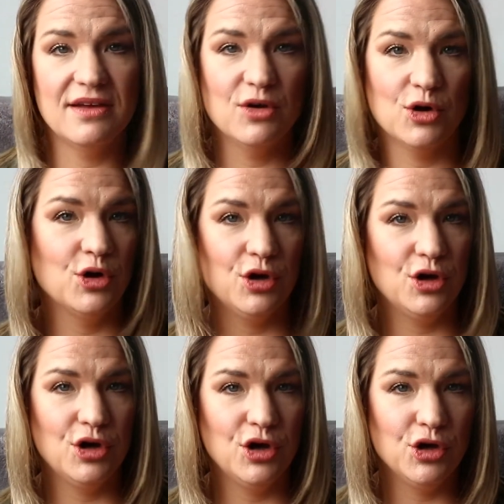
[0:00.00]
that you're
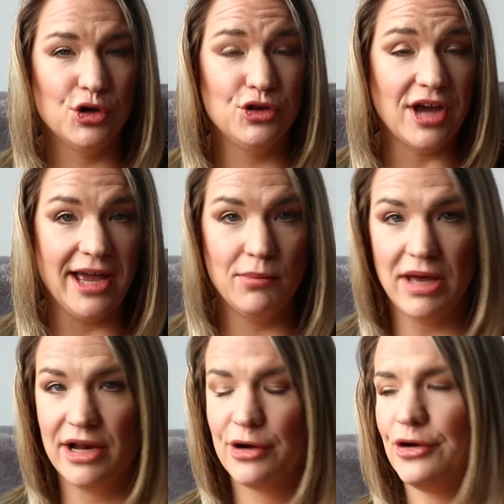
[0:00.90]
a good
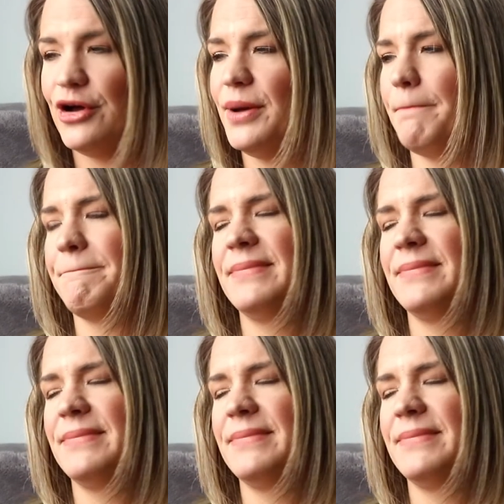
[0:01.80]
diabetic or not.